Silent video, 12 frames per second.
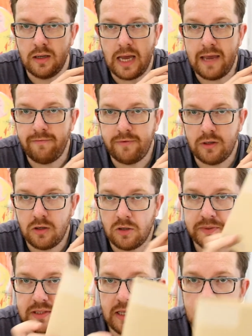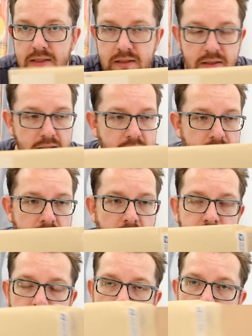envelopes that
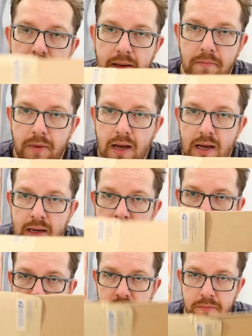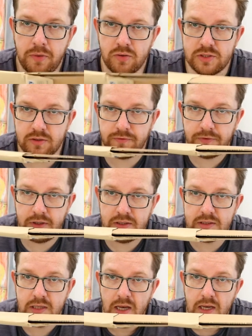everyone can buy at the post
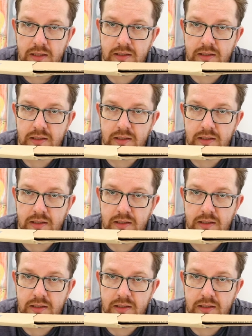office.